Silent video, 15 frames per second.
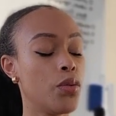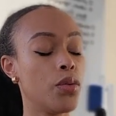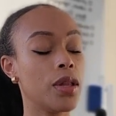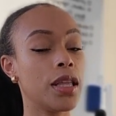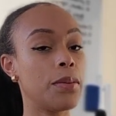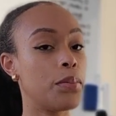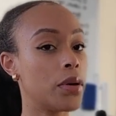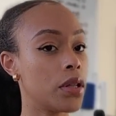
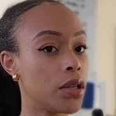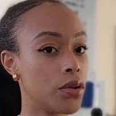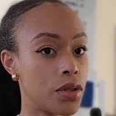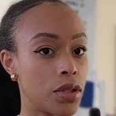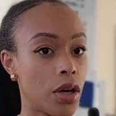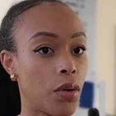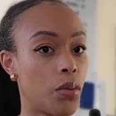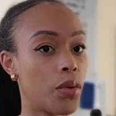really
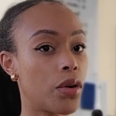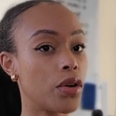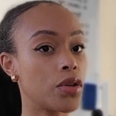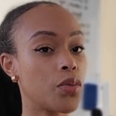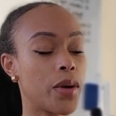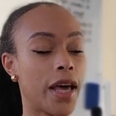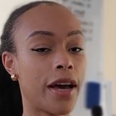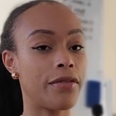pollutes our
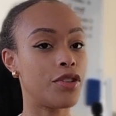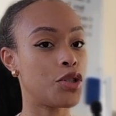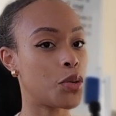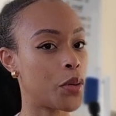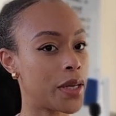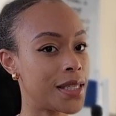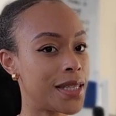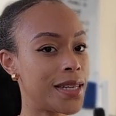world. We have
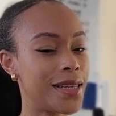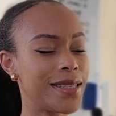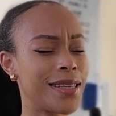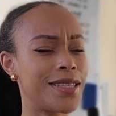choices.